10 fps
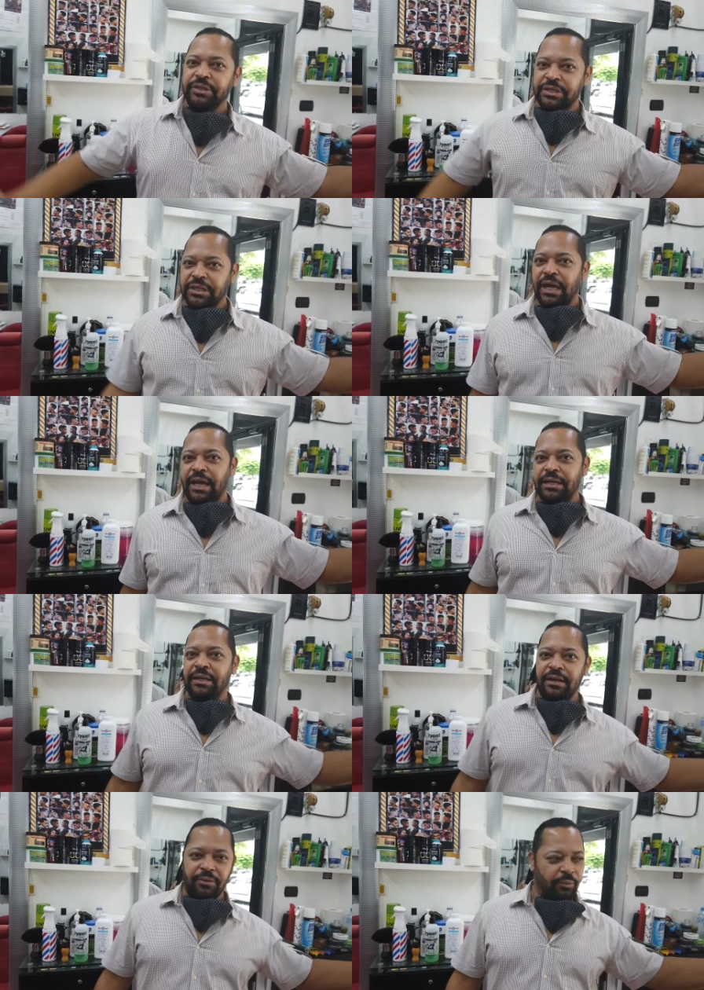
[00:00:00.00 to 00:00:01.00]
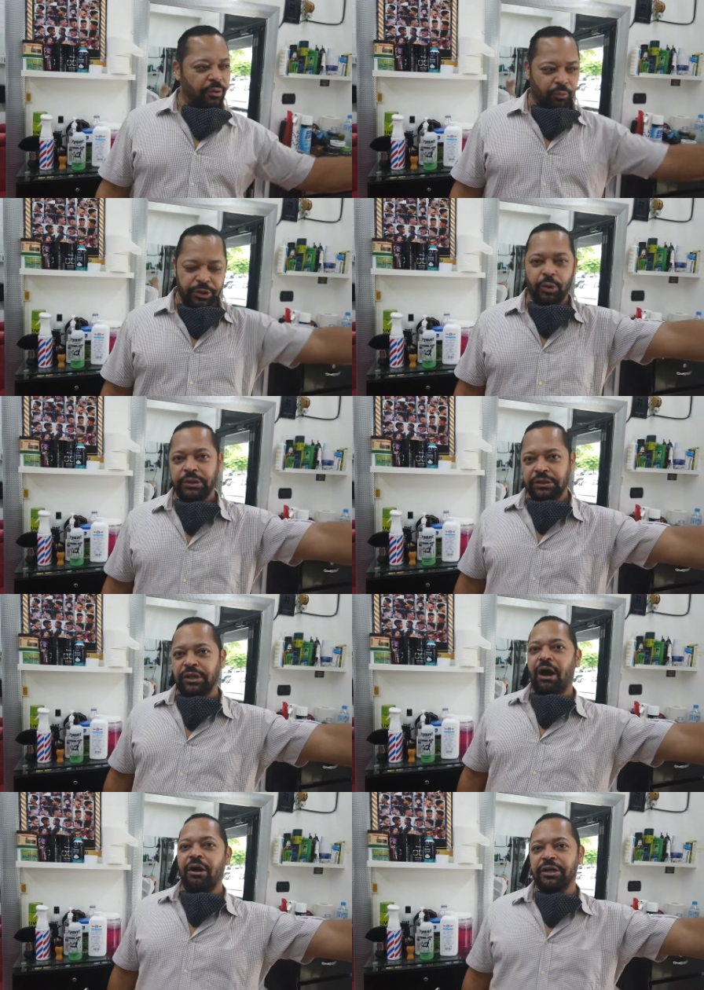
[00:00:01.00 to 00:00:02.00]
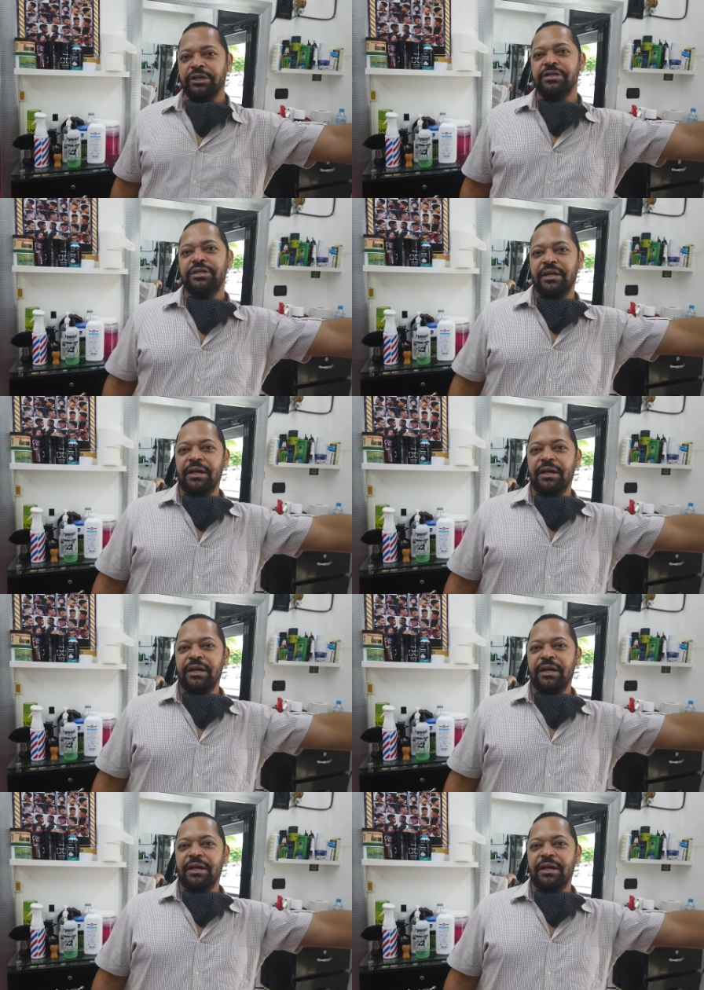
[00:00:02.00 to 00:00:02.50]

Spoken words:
Understand? When you're in the darkness.